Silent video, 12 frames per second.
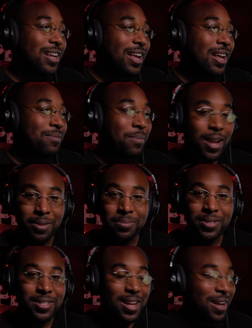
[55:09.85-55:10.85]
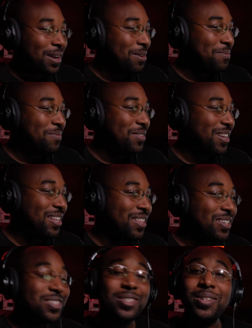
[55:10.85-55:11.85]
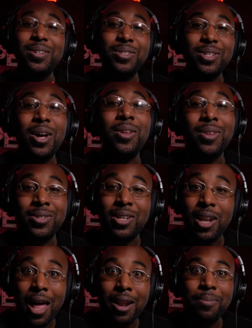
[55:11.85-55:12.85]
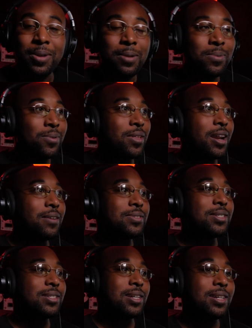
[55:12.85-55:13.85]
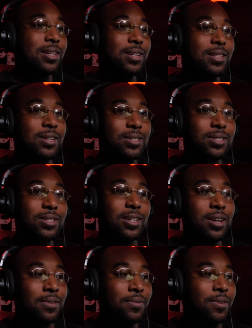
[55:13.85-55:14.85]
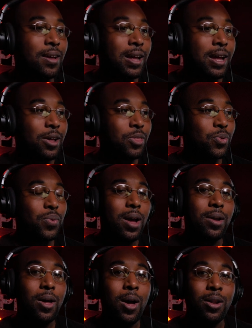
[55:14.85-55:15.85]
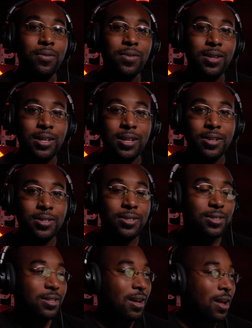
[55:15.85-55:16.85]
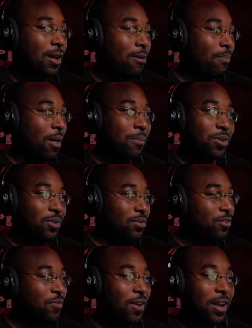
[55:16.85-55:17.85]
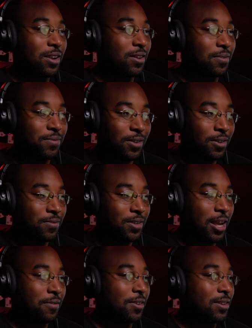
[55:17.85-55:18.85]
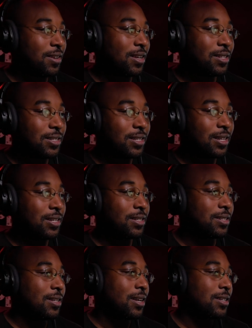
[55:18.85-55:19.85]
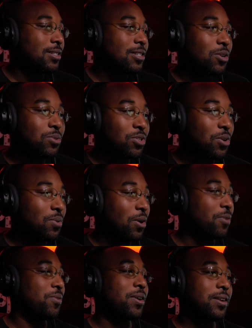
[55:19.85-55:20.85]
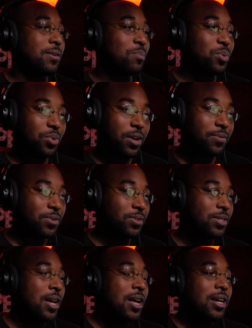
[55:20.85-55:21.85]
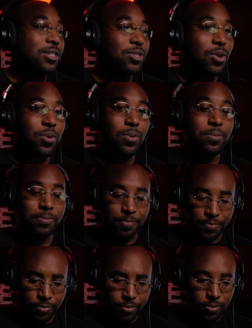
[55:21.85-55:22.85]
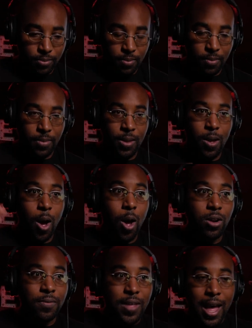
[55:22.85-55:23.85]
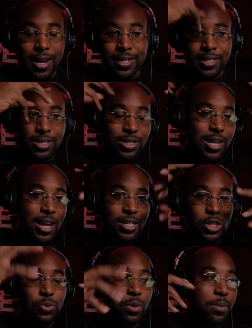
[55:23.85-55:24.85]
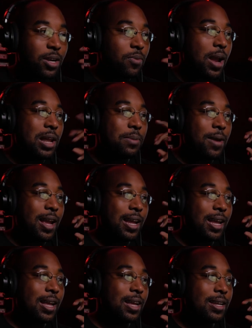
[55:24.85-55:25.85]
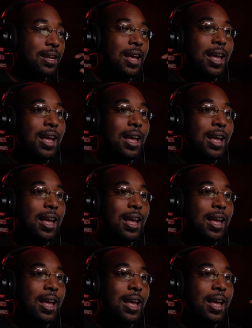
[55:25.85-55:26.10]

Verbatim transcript: and Mapes. Um, there, so there's a, there's a lot of people that I've studied their stuff throughout all of the years. Um, I'm a huge fan of of David and and and Scojo over at Blue Devils. So all of that is just kind of swimming around in my head.